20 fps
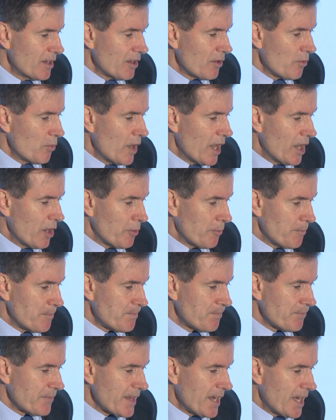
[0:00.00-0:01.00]
Well,
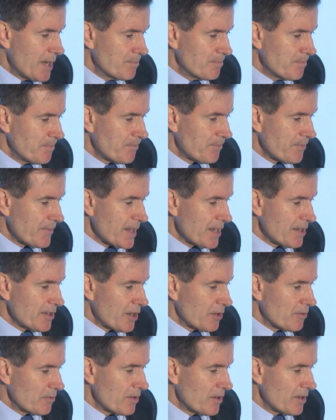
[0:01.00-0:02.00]
um, you
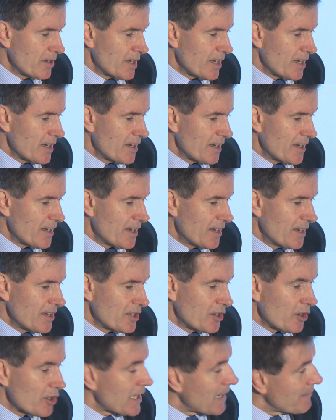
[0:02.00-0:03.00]
know, uh, you're
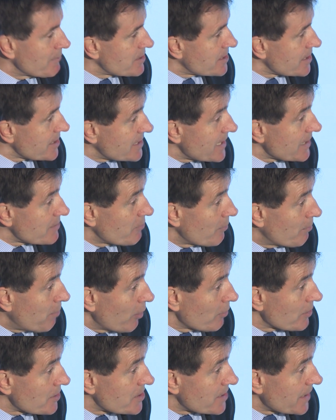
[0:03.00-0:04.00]
not going to have a successful
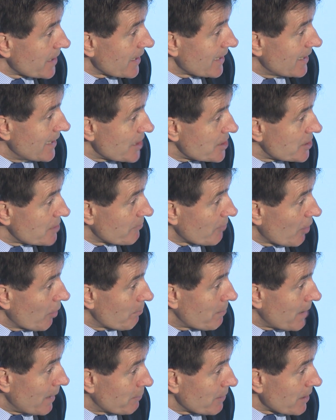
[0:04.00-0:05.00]
policy unless you've got
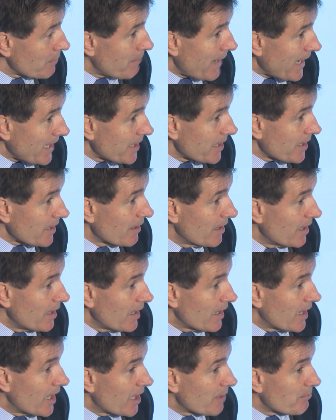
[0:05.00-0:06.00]
public backing.
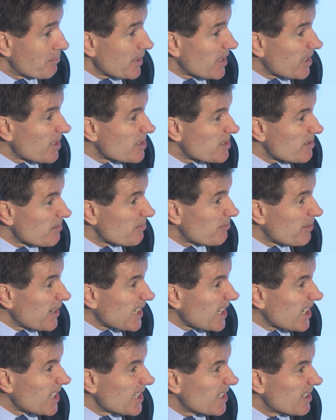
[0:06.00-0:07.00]
Uh, because,
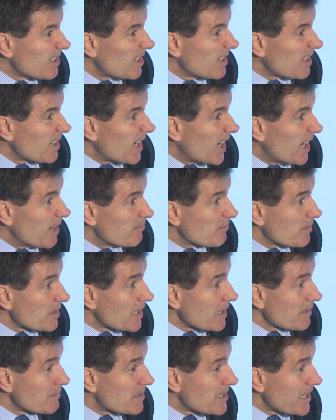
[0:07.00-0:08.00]
frankly, um,
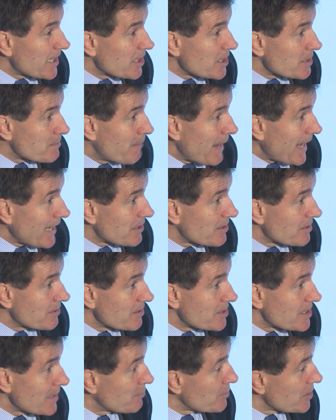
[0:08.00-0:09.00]
taking us back to the
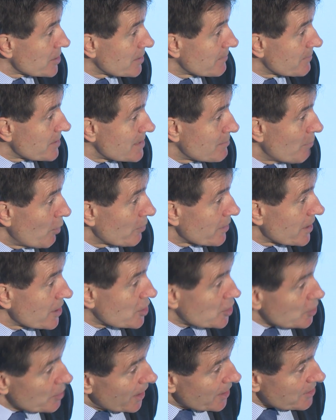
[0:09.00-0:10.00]
subject of this morning,
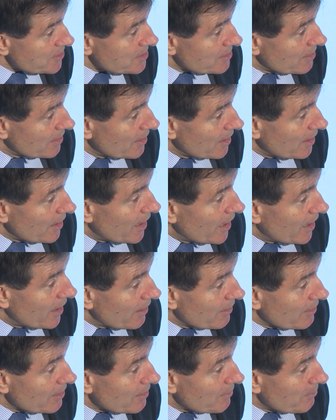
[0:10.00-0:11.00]
trust, uh,
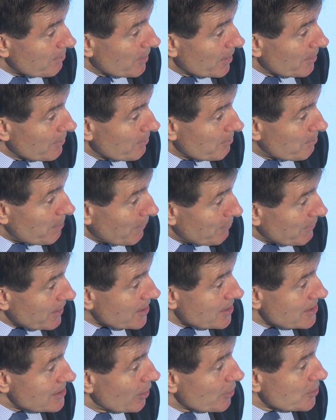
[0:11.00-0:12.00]
the uh, public
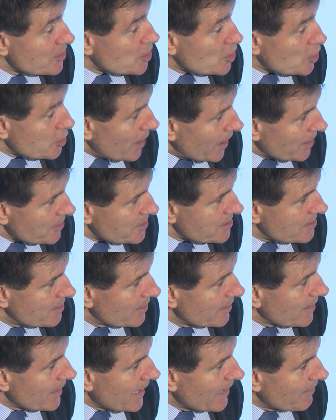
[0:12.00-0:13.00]
has lost trust
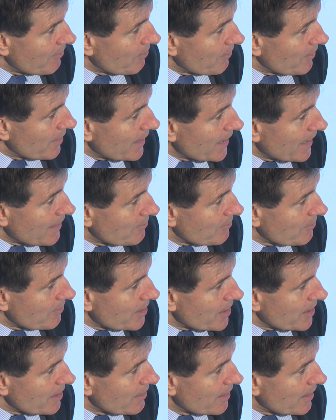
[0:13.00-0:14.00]
in, in
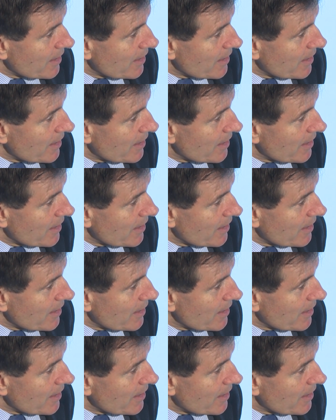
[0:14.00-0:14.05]
the